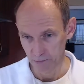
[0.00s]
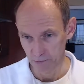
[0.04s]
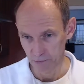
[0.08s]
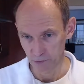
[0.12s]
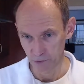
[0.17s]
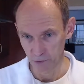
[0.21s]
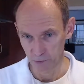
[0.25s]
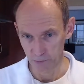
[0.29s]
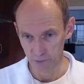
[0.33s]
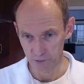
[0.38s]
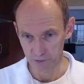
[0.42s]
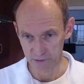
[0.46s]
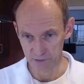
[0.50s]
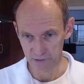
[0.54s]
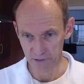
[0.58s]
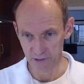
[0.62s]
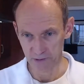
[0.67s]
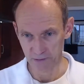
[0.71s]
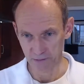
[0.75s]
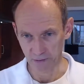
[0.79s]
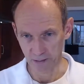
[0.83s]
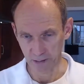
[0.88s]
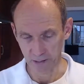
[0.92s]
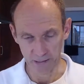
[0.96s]
you will see
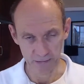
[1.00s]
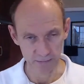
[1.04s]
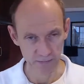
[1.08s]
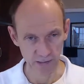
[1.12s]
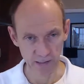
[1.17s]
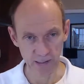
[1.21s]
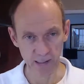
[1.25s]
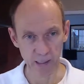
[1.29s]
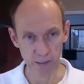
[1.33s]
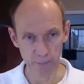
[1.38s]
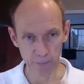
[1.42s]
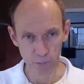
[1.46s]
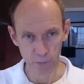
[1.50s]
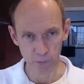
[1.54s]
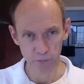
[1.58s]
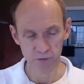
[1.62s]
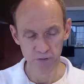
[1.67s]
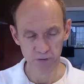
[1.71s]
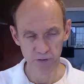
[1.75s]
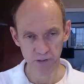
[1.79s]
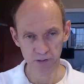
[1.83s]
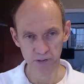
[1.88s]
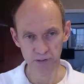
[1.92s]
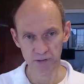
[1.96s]
it there. I think I
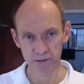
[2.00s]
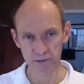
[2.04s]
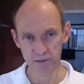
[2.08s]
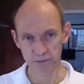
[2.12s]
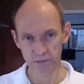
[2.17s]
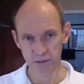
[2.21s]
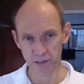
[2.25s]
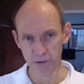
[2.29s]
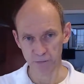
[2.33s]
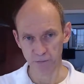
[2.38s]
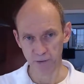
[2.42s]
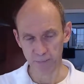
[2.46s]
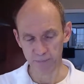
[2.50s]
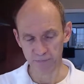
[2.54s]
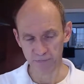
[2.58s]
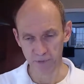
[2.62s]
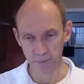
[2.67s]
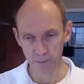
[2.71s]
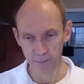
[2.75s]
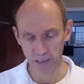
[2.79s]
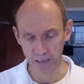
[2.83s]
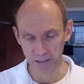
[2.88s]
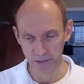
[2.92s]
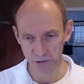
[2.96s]
posted the crab
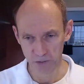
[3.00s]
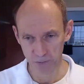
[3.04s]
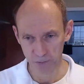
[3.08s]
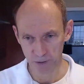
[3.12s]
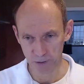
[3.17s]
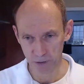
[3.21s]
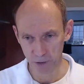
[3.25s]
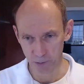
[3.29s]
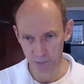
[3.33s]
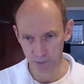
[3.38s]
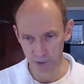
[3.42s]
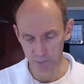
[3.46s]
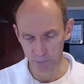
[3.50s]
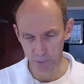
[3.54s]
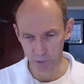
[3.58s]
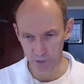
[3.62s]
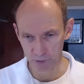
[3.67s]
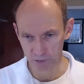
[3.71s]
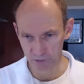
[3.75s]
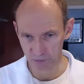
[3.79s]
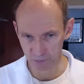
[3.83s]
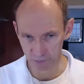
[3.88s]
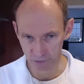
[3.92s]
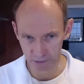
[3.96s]
from last week on my blog
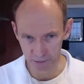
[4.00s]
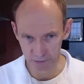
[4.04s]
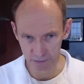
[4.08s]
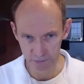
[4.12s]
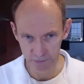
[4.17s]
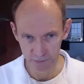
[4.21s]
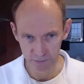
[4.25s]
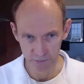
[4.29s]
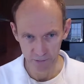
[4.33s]
as well.